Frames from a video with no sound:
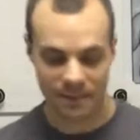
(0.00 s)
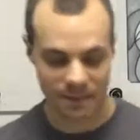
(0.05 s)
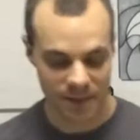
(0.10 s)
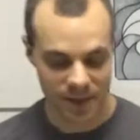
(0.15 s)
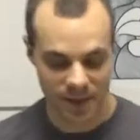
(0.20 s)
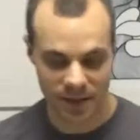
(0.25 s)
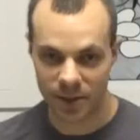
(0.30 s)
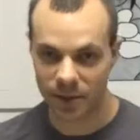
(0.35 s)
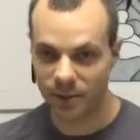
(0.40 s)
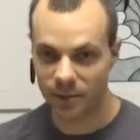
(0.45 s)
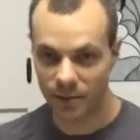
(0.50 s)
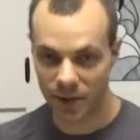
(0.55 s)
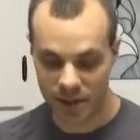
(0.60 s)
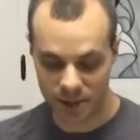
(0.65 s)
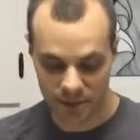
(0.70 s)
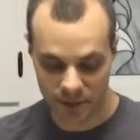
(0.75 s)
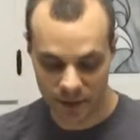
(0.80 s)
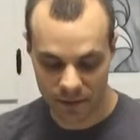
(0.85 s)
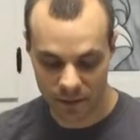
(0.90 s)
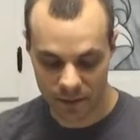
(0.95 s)
little fresh
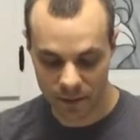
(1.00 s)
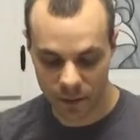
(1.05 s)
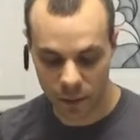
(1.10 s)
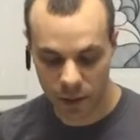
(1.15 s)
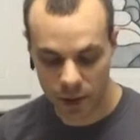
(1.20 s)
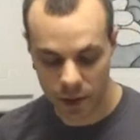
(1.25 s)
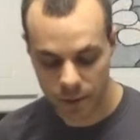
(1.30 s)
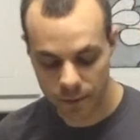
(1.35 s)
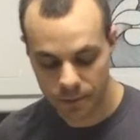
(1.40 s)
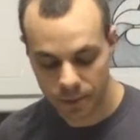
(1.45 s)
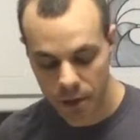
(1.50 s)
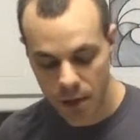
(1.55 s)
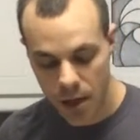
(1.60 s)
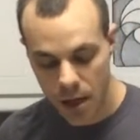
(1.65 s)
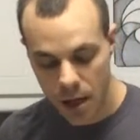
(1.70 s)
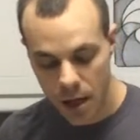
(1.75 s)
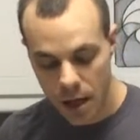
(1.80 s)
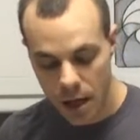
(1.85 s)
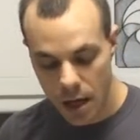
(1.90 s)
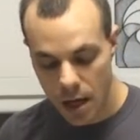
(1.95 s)
flavor for you,
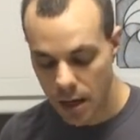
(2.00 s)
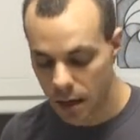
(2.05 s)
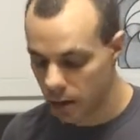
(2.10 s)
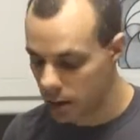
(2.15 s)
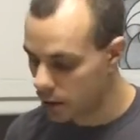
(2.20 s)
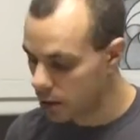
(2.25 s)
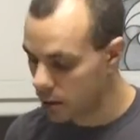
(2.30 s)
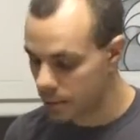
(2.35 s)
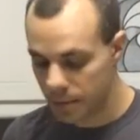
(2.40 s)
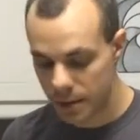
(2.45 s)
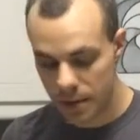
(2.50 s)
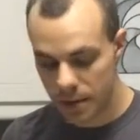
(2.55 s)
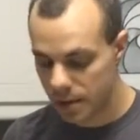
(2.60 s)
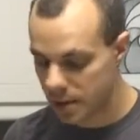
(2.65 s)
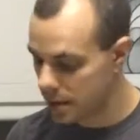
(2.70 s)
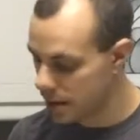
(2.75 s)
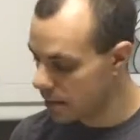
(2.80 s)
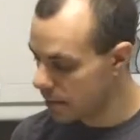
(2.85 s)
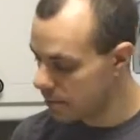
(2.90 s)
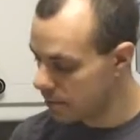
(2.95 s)
and a little bit of
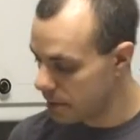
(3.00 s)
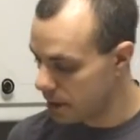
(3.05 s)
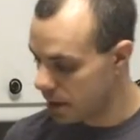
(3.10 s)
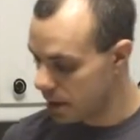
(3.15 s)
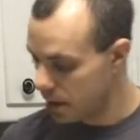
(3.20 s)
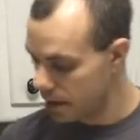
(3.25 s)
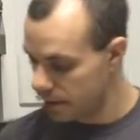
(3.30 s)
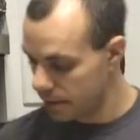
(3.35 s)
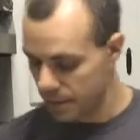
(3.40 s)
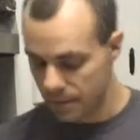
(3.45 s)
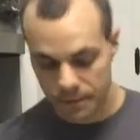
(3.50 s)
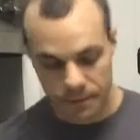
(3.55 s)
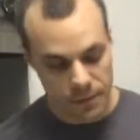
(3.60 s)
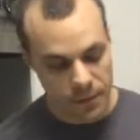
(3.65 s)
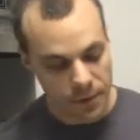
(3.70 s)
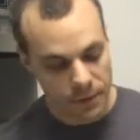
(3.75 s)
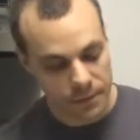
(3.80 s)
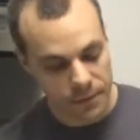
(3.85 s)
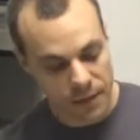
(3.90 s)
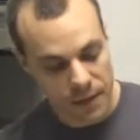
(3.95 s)
some
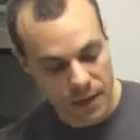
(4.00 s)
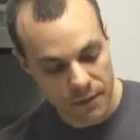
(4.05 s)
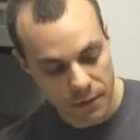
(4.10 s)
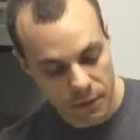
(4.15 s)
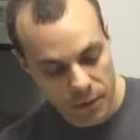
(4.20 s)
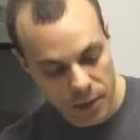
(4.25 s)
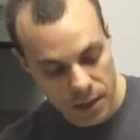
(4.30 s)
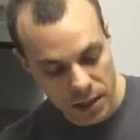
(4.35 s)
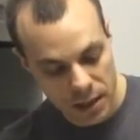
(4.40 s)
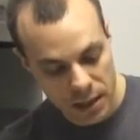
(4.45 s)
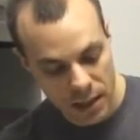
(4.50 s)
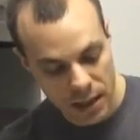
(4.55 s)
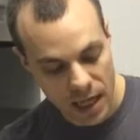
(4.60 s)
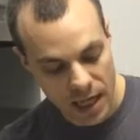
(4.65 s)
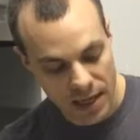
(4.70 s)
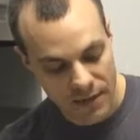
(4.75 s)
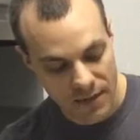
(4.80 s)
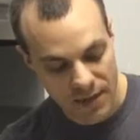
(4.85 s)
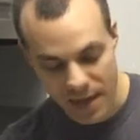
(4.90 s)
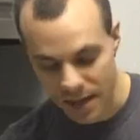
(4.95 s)
flavor just to
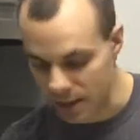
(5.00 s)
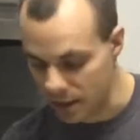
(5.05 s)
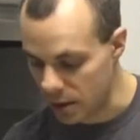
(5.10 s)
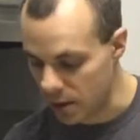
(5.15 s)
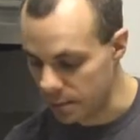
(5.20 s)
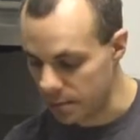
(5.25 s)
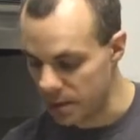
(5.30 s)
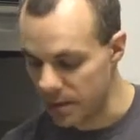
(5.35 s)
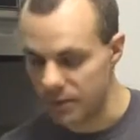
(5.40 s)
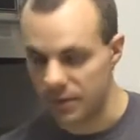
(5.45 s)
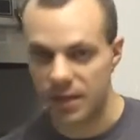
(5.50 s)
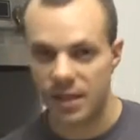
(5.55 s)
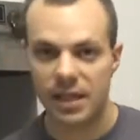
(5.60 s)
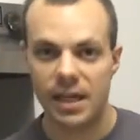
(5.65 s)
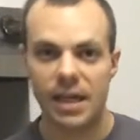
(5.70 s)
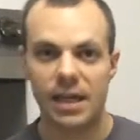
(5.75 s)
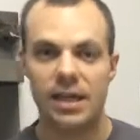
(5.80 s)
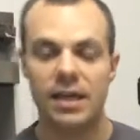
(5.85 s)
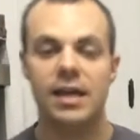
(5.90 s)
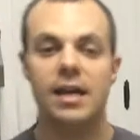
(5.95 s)
kind of add a little bit of a
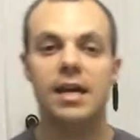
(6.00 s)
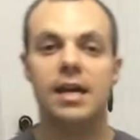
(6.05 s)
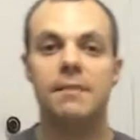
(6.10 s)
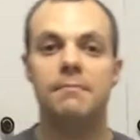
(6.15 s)
kick.